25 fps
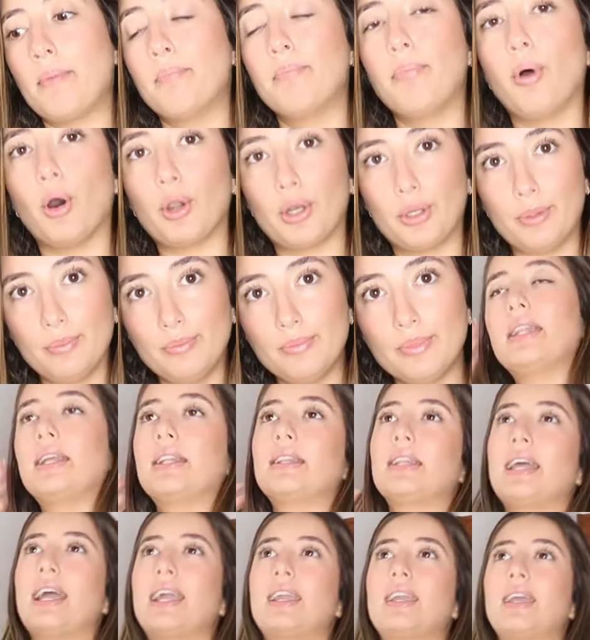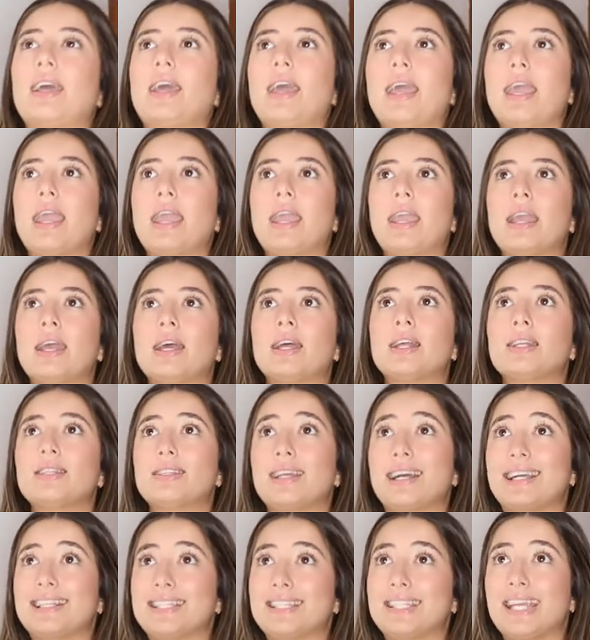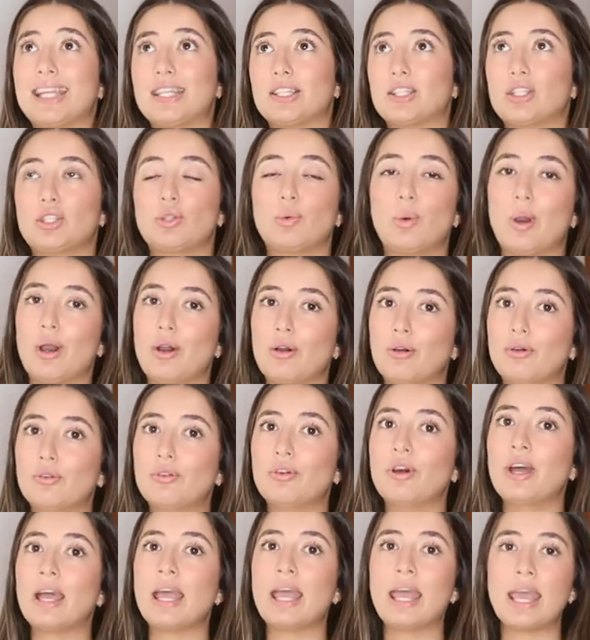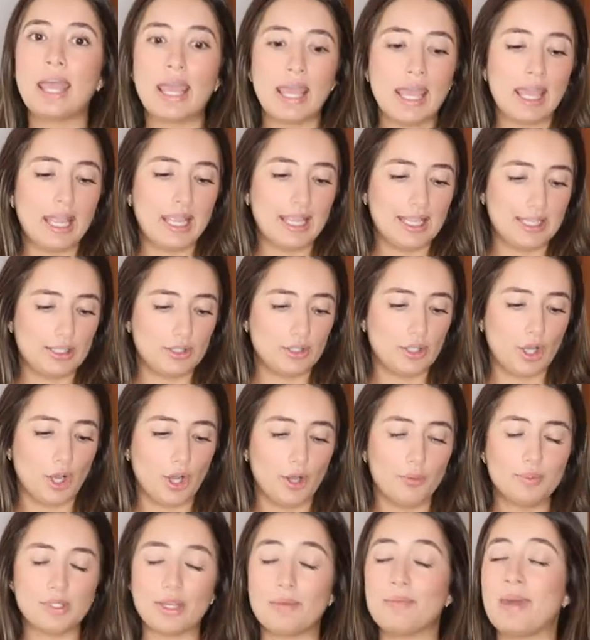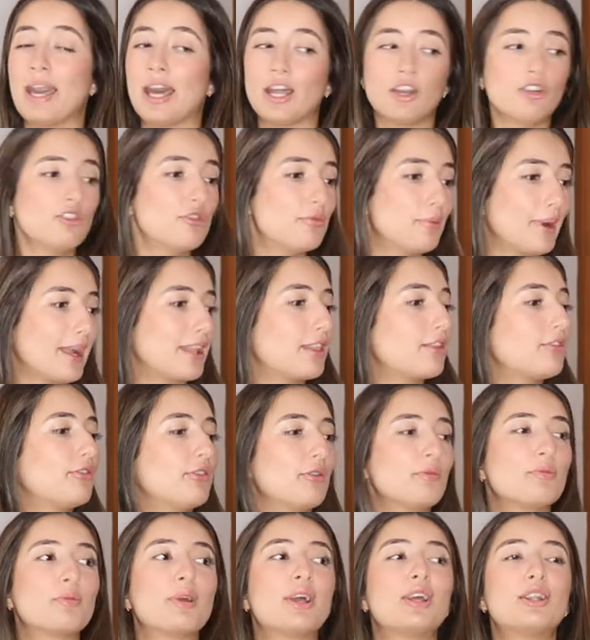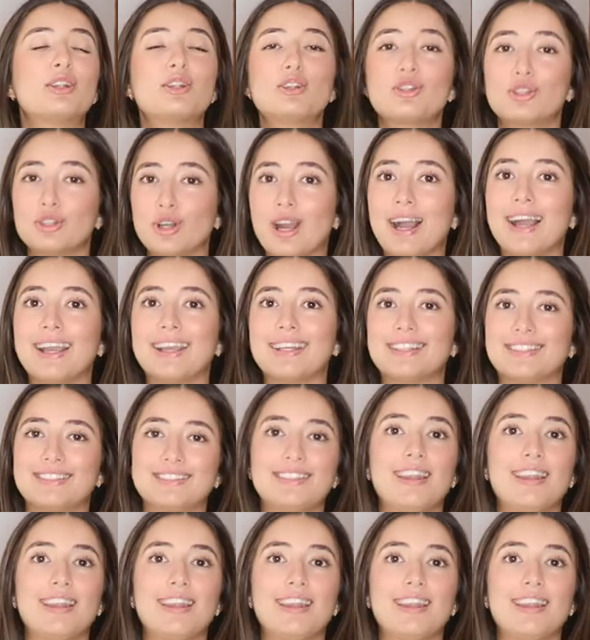bottom, and then like a size 10 to 12. In tops. I'm out of breath from trying